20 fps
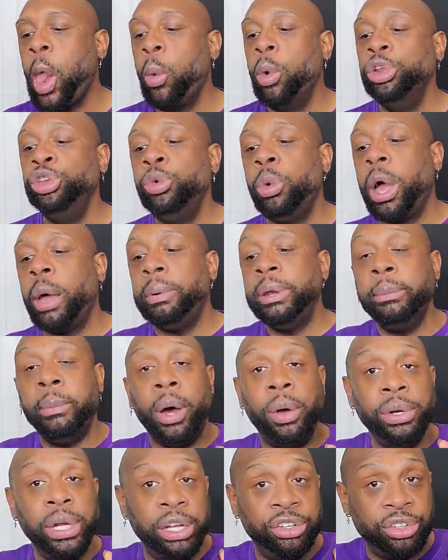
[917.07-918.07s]
when you wake up in the
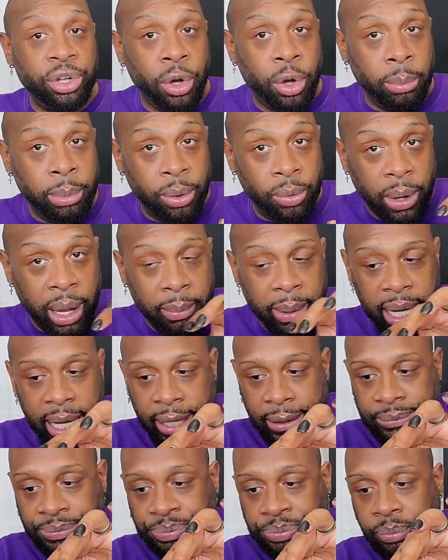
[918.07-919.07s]
morning, that junk will be right
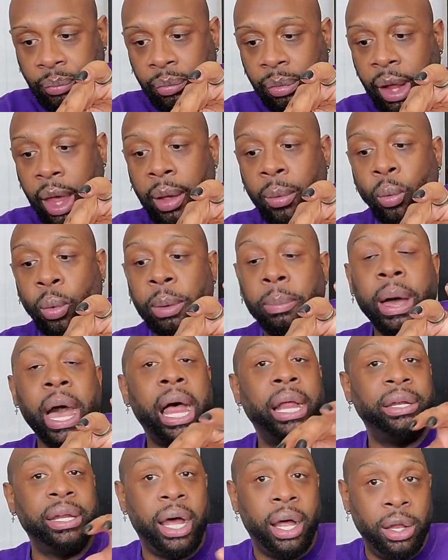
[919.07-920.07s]
back with
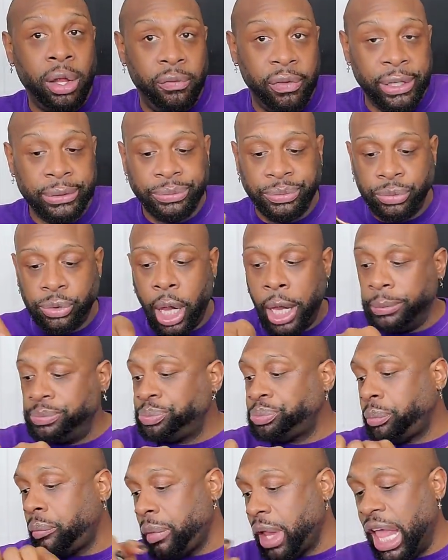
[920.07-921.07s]
pollen all over it.
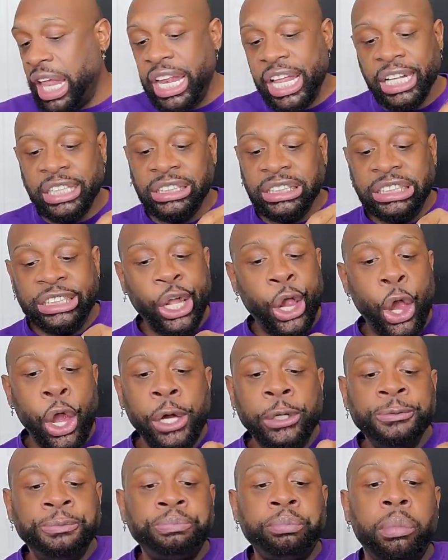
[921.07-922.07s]
It is.
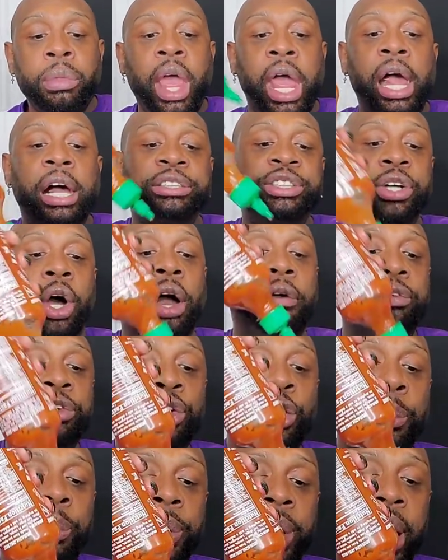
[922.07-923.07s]
So if
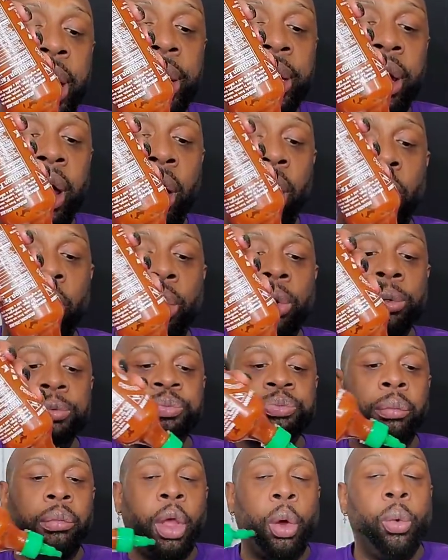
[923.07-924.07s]
you plan
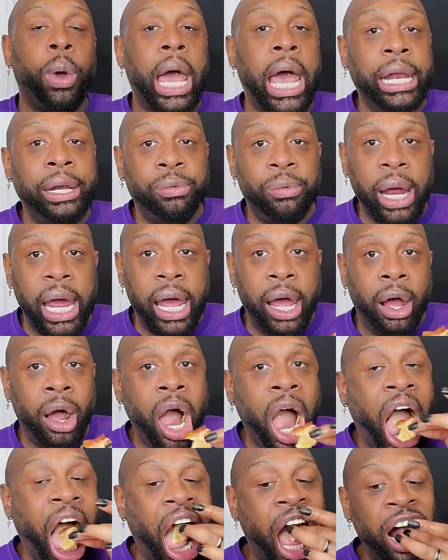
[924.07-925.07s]
on riding
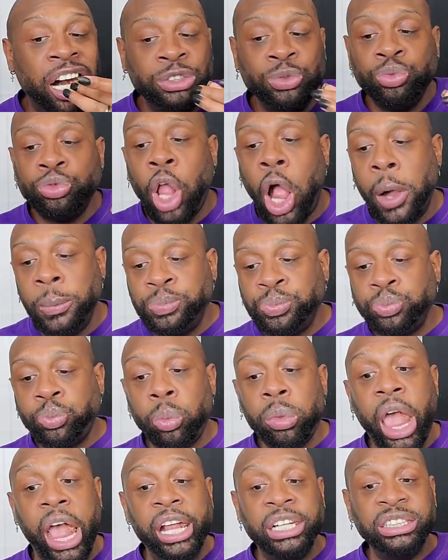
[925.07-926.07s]
around
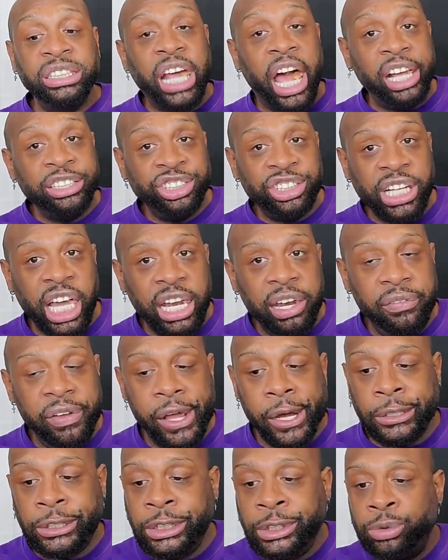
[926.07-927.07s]
in a nice shiny
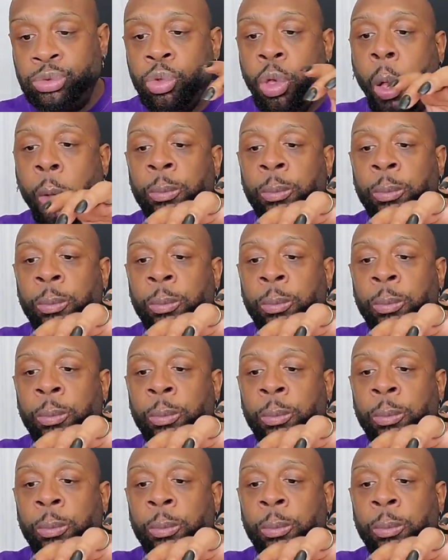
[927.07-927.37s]
vehicle,